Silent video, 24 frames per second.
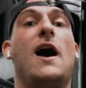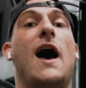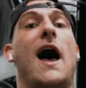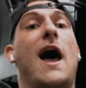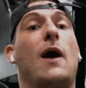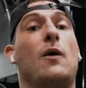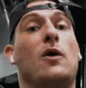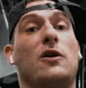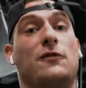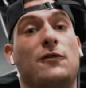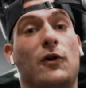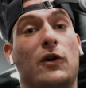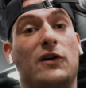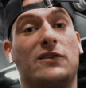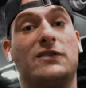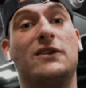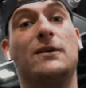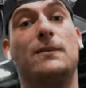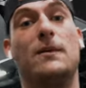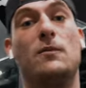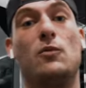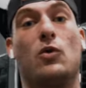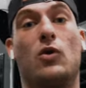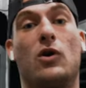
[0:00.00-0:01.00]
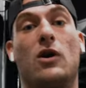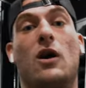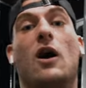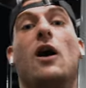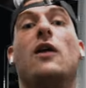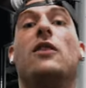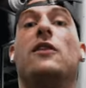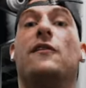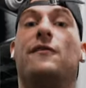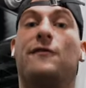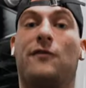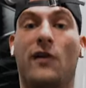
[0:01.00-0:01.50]
I want to focus a little bit more
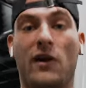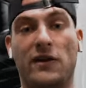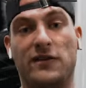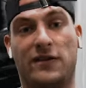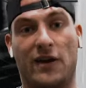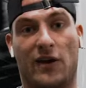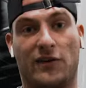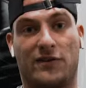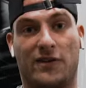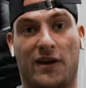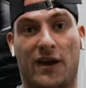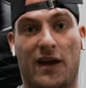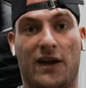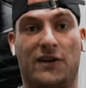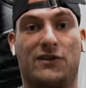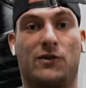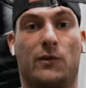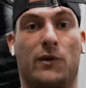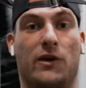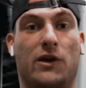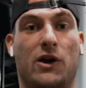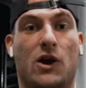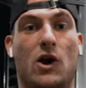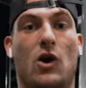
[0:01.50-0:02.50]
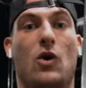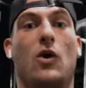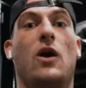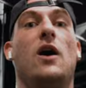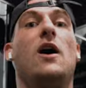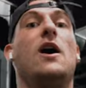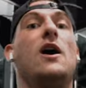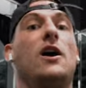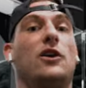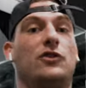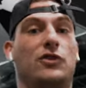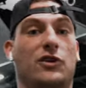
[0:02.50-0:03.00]
on the front delt today, so we're gonna go
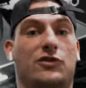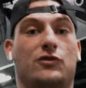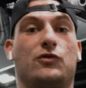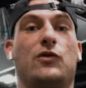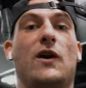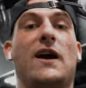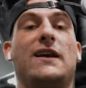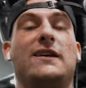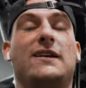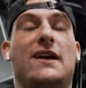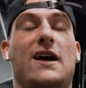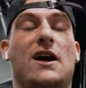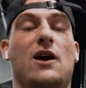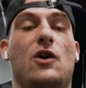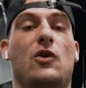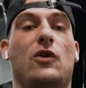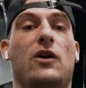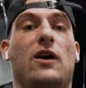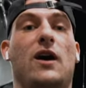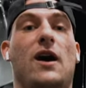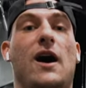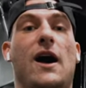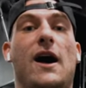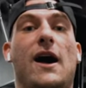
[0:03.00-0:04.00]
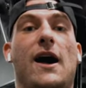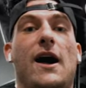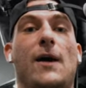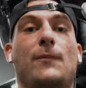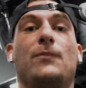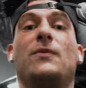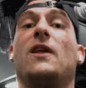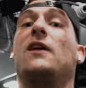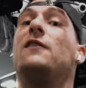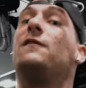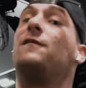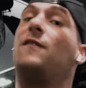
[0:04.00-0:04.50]
just right down
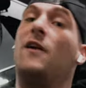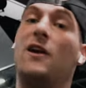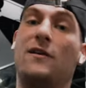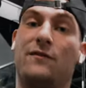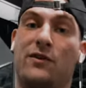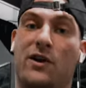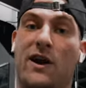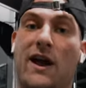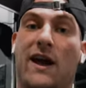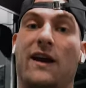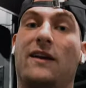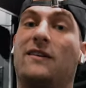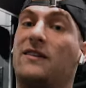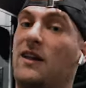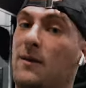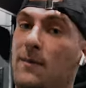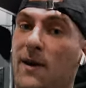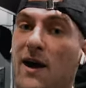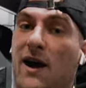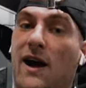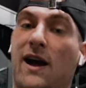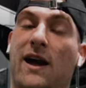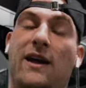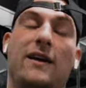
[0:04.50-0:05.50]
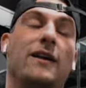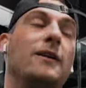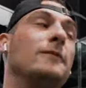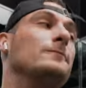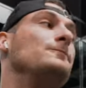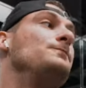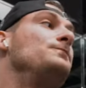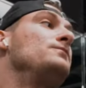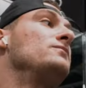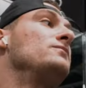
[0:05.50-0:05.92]
um, in front of your head instead of behind.